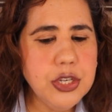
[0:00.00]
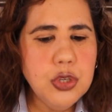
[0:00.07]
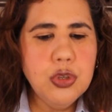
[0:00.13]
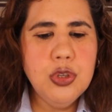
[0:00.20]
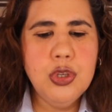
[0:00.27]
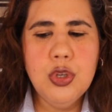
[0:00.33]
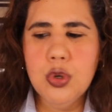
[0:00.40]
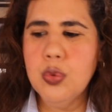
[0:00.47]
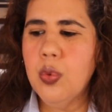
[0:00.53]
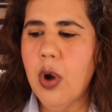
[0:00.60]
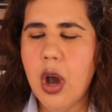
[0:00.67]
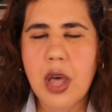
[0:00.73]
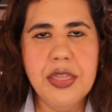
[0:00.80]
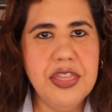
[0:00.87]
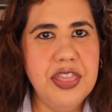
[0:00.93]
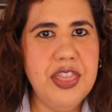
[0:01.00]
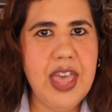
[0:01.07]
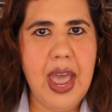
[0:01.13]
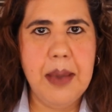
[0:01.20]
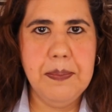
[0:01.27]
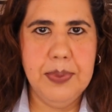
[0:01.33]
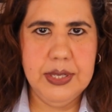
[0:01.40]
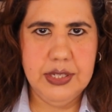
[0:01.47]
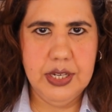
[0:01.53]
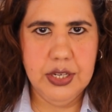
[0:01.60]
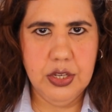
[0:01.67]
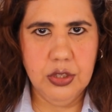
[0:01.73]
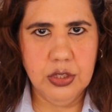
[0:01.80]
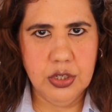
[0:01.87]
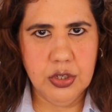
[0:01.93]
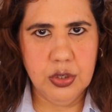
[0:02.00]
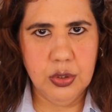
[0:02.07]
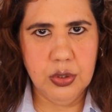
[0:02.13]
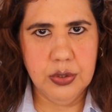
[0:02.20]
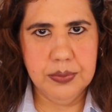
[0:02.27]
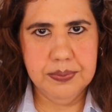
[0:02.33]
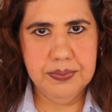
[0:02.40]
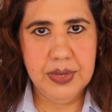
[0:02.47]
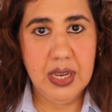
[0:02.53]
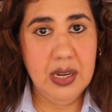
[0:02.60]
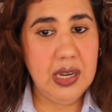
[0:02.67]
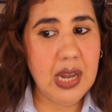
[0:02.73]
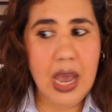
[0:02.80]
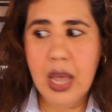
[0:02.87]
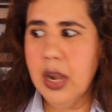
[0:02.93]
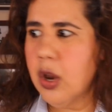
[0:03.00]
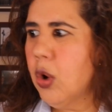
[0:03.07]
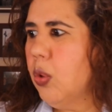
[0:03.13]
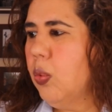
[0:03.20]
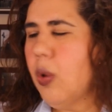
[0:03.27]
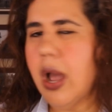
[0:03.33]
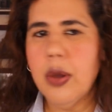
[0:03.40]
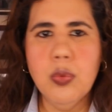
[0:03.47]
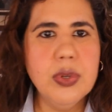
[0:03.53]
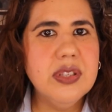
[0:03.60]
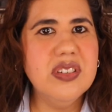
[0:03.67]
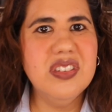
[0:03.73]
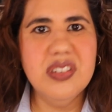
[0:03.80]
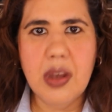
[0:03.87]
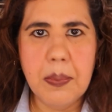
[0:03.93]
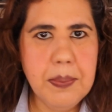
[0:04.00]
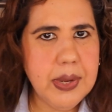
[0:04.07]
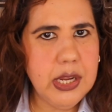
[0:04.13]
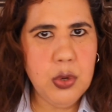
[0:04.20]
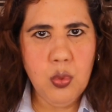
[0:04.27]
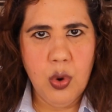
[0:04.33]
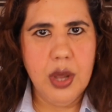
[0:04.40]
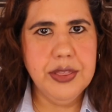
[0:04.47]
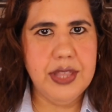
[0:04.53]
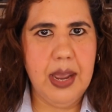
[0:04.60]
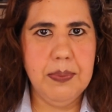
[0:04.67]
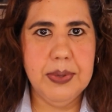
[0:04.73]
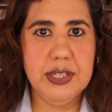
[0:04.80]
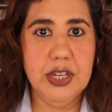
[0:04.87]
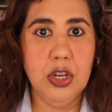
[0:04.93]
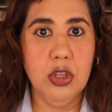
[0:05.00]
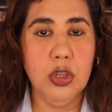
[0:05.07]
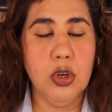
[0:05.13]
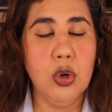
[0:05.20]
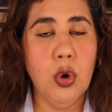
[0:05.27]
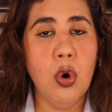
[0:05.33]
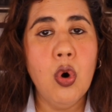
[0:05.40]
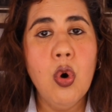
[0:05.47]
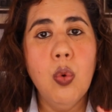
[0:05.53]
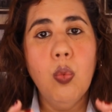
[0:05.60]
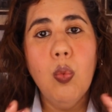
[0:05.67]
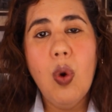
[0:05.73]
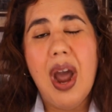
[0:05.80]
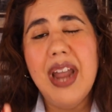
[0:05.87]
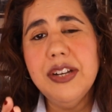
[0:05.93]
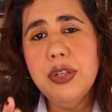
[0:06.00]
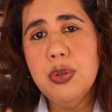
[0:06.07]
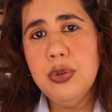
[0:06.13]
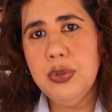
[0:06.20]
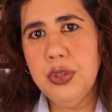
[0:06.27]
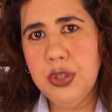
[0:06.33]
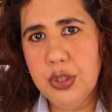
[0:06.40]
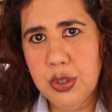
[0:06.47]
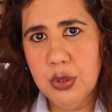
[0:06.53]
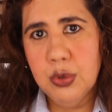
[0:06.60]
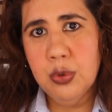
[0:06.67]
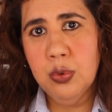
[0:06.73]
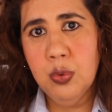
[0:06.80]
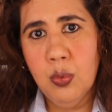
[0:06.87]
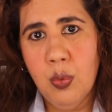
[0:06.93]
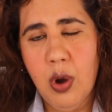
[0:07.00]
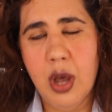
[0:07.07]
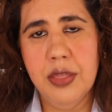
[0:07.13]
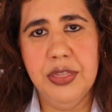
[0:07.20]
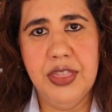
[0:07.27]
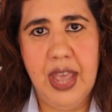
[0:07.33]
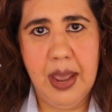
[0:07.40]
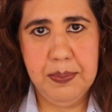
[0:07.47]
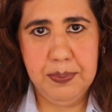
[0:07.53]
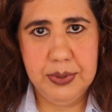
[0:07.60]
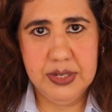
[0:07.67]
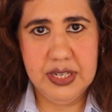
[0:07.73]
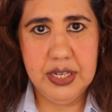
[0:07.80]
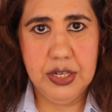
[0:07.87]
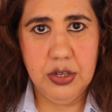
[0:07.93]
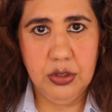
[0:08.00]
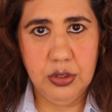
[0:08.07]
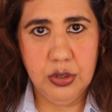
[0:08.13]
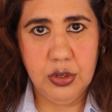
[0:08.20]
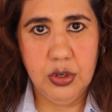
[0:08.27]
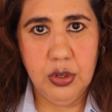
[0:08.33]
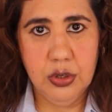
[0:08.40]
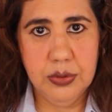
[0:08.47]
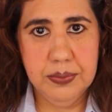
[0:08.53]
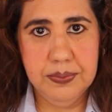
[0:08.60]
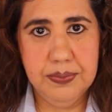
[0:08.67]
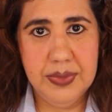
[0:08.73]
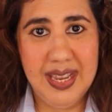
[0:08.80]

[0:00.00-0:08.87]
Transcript: do you want that particular goal? Not why would somebody want that particular goal? Why do you want that particular goal?